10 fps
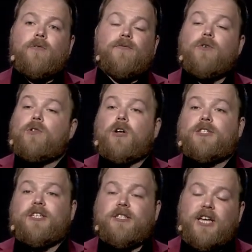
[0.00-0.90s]
Food
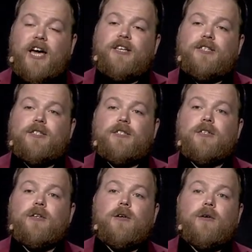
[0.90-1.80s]
lost its taste,
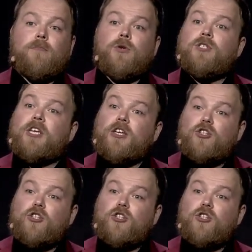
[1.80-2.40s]
music